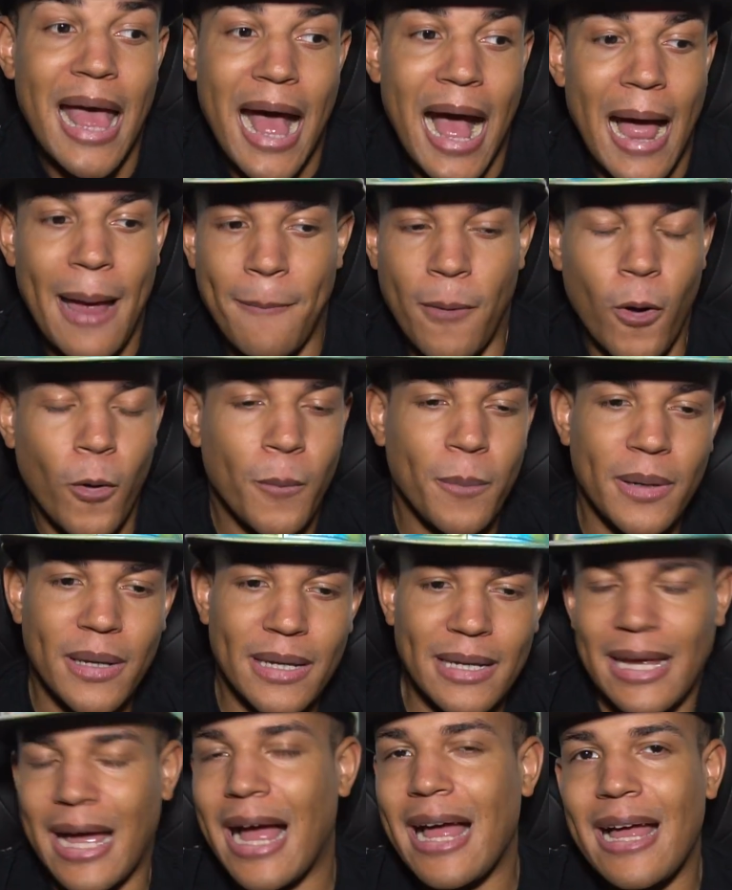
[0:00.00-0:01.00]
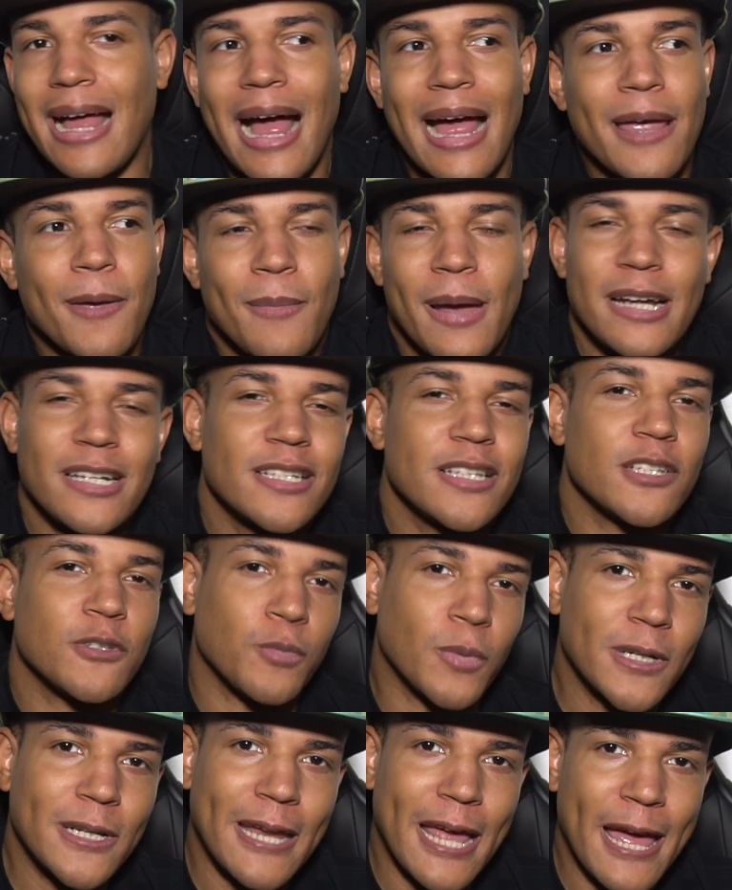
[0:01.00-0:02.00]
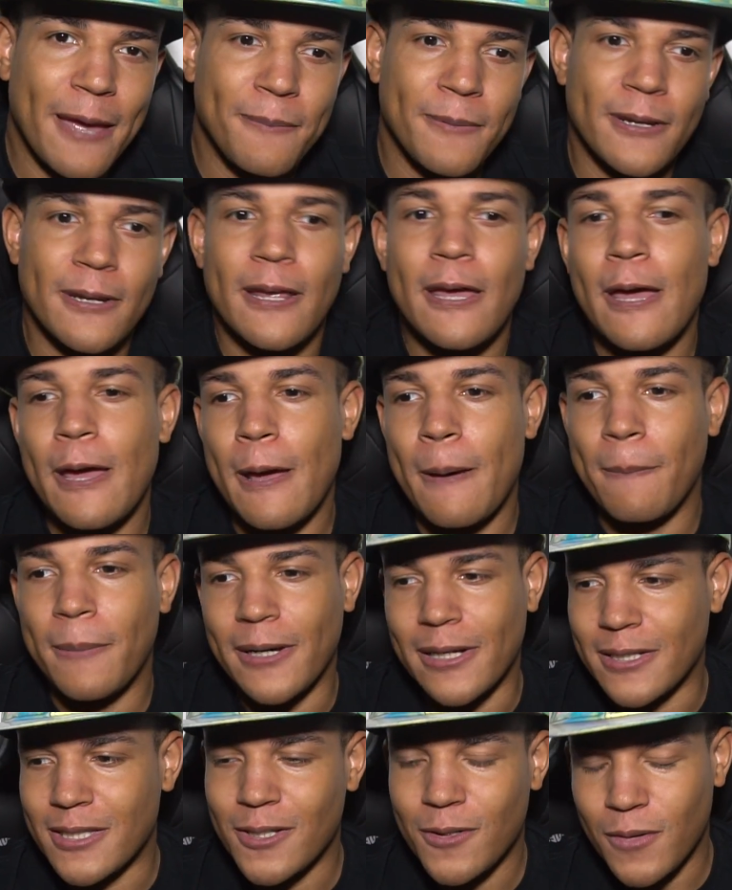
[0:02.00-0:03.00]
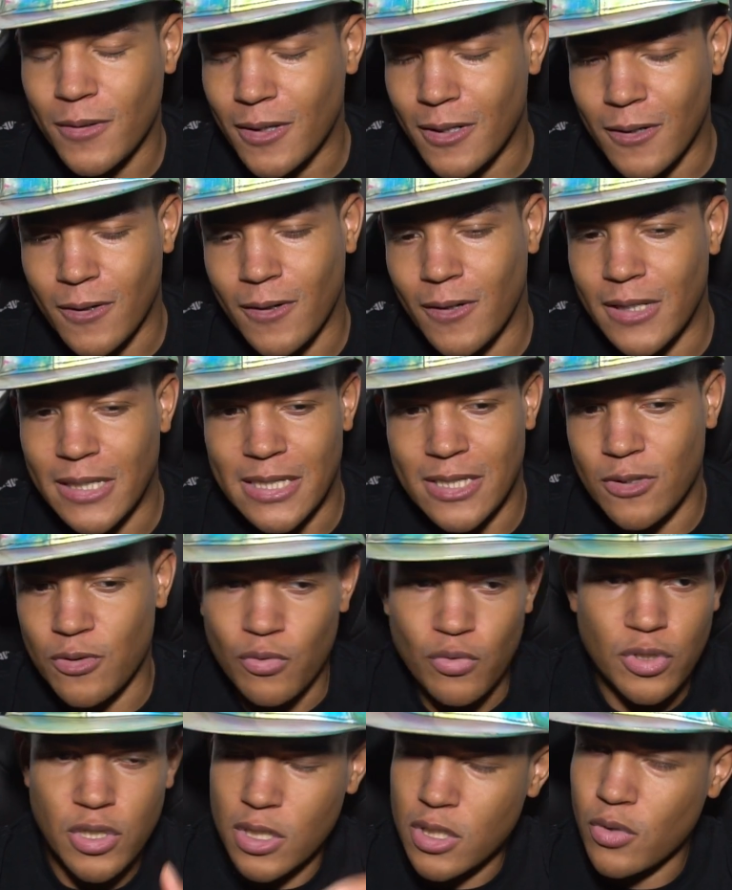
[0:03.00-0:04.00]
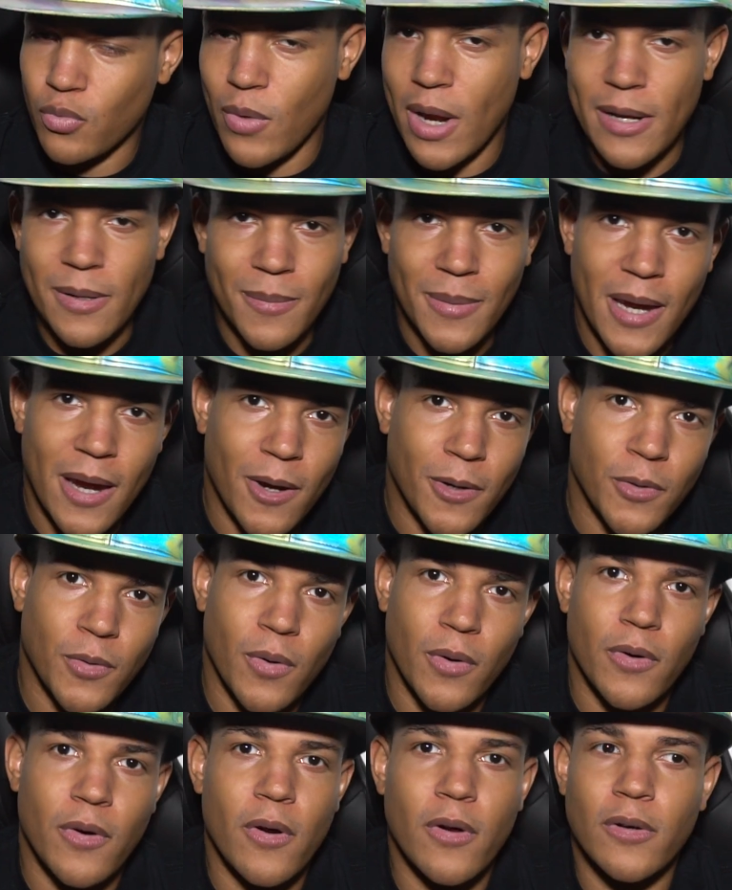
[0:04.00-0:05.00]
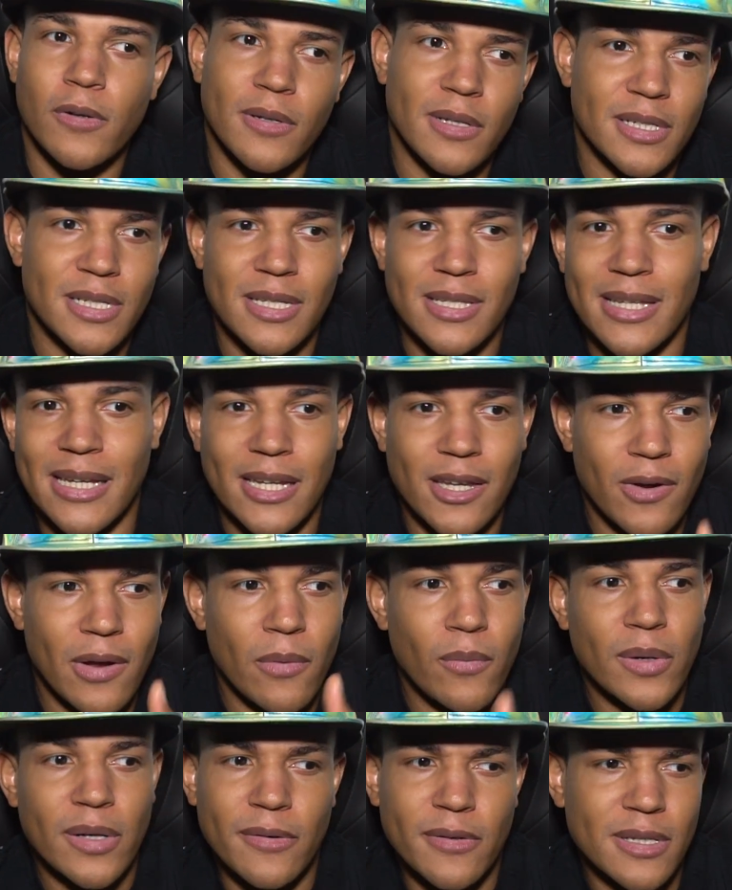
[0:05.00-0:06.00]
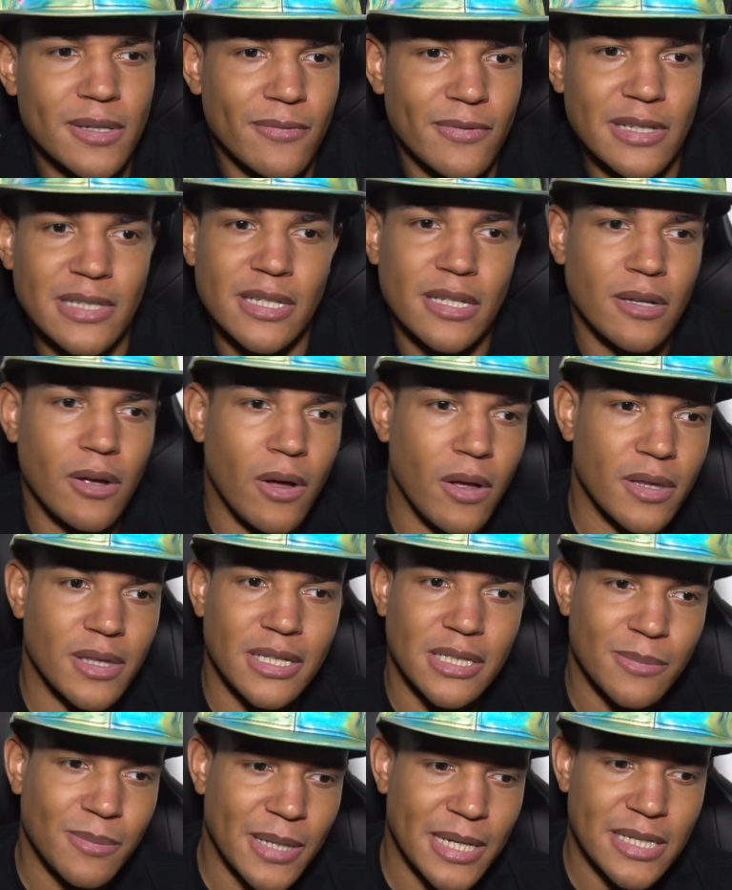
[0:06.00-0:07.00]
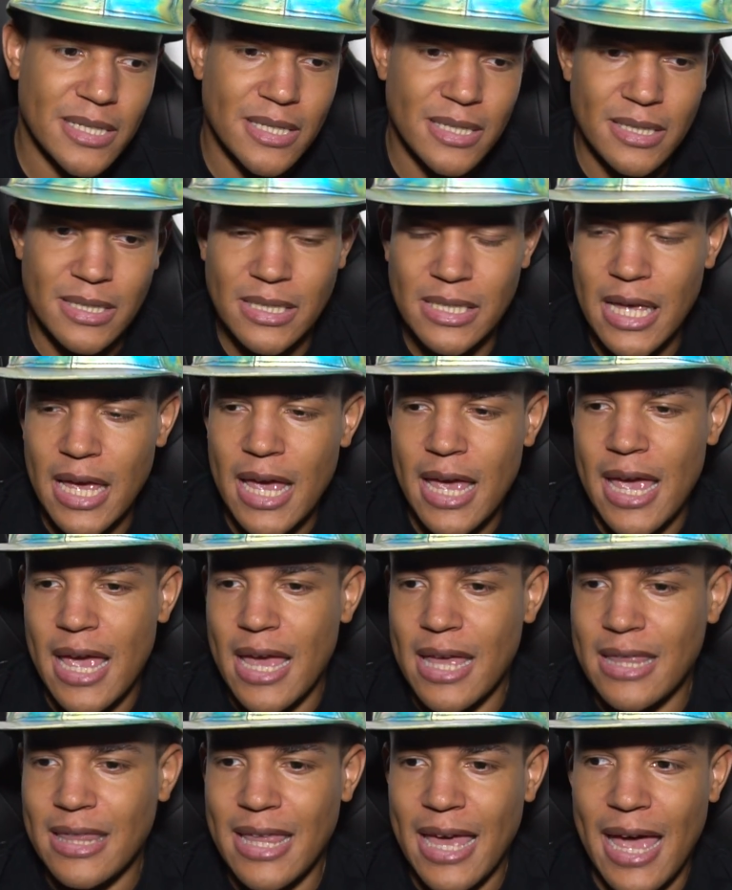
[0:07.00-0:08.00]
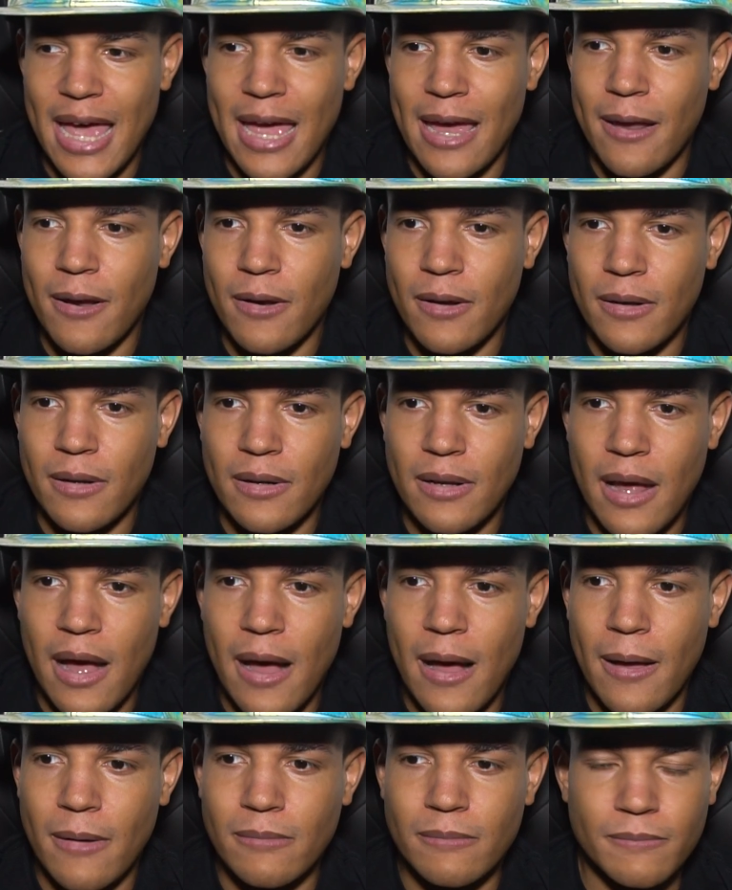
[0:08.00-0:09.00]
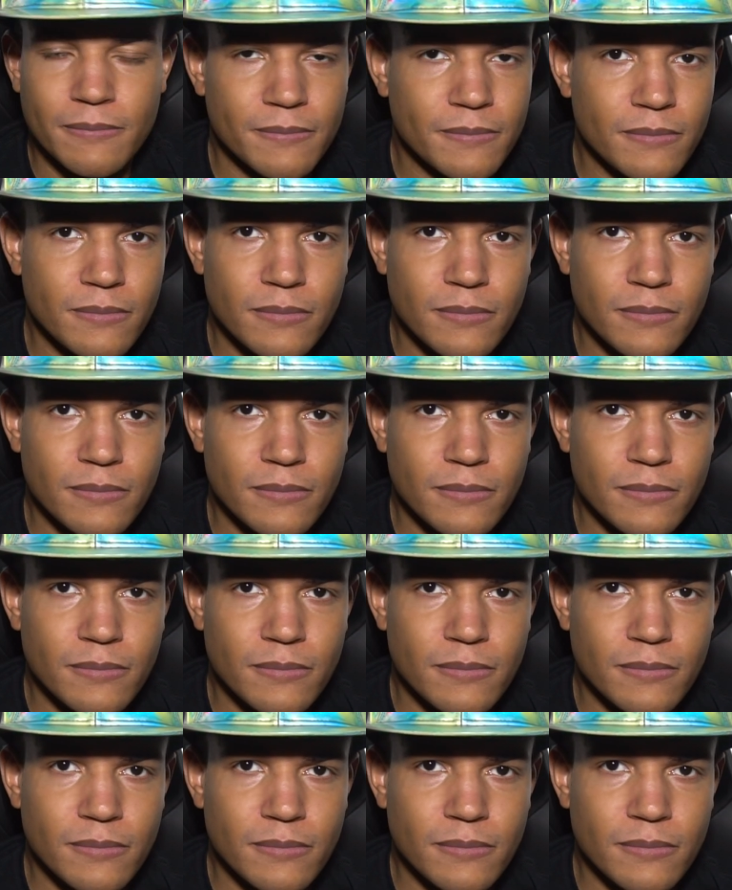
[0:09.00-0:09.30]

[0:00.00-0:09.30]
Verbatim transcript: I'm hoping. I, I imagine this wouldn't happen, but considering the girl is just a random character on her own, and she's like, you know, I wanted to visit all these places that um,